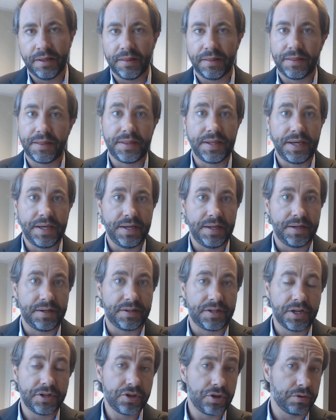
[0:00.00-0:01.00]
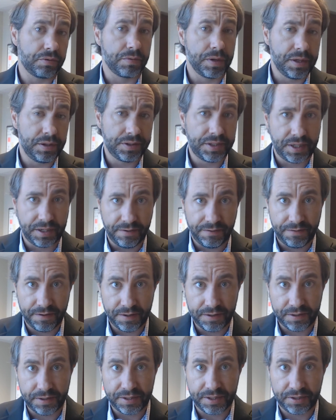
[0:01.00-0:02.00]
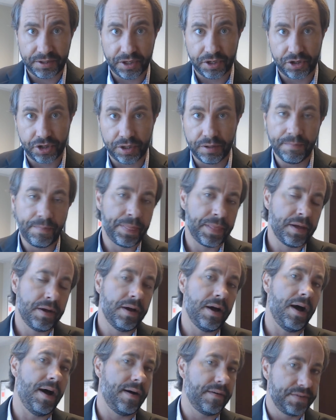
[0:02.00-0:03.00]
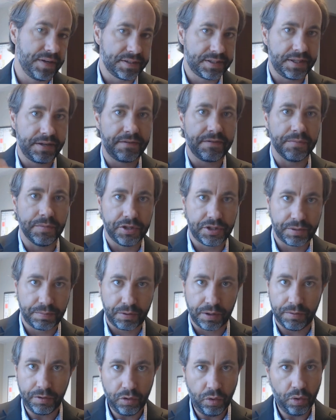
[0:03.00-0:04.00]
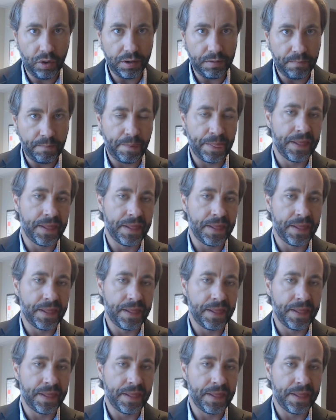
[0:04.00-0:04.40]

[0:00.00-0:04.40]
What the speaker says: The Digital Realty decision, obviously from the Supreme Court,